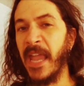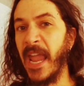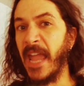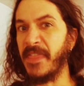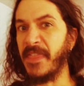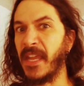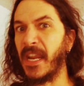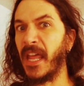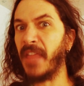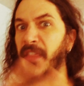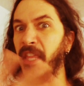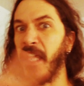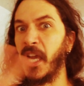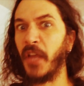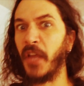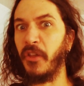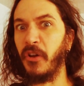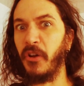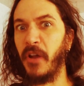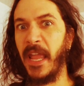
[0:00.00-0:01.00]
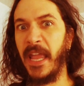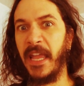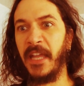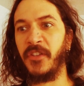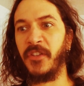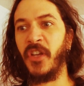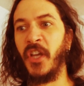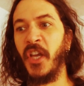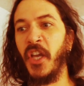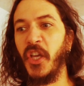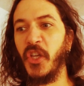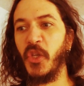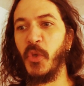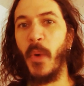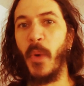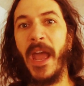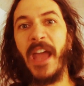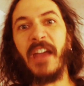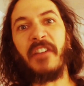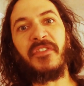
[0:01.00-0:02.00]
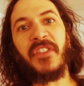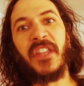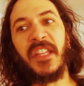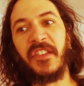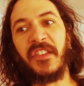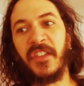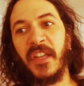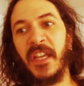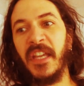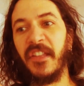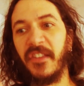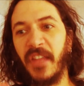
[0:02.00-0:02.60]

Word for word: And then on the other hand, you have this